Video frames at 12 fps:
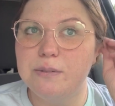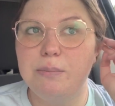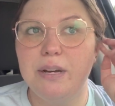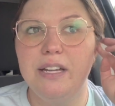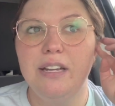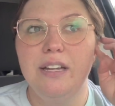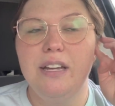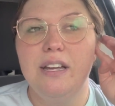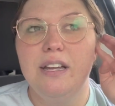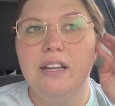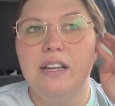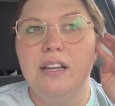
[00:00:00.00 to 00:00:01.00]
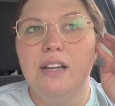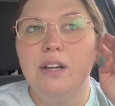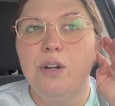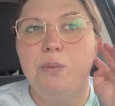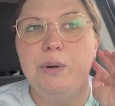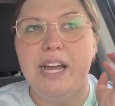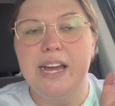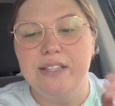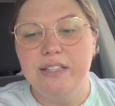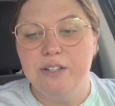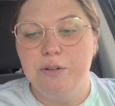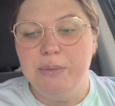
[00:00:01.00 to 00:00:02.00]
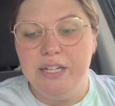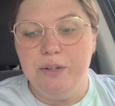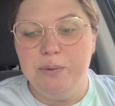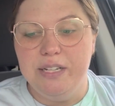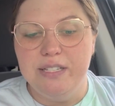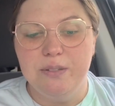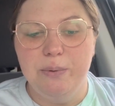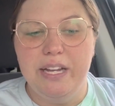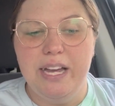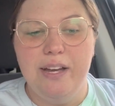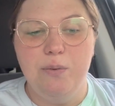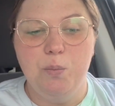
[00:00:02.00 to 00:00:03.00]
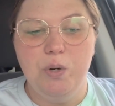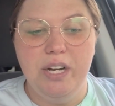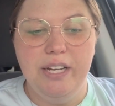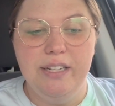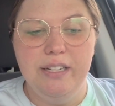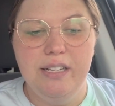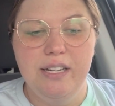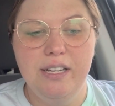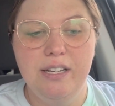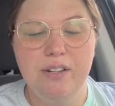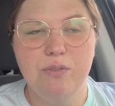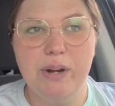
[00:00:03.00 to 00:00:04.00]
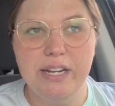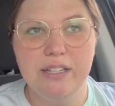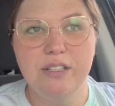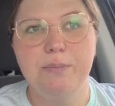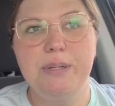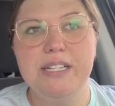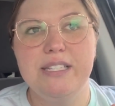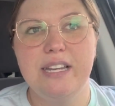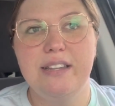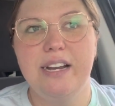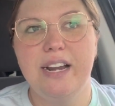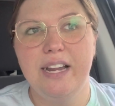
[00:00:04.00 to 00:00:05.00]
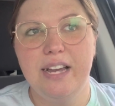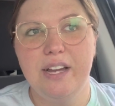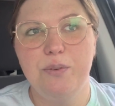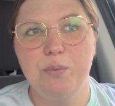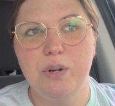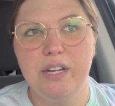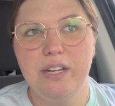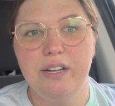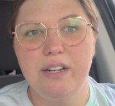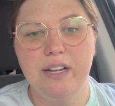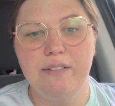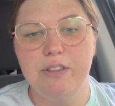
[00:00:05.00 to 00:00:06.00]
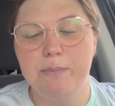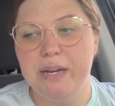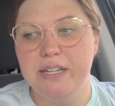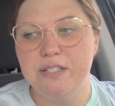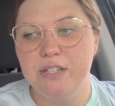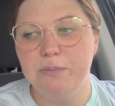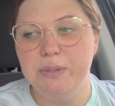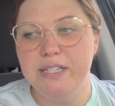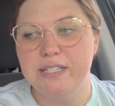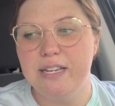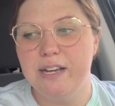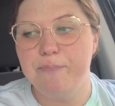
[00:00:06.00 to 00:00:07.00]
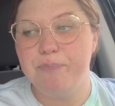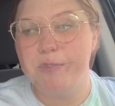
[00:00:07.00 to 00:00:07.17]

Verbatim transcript: But we had the little mini ones and we had one regular pizza and then had one of the pesto pizza.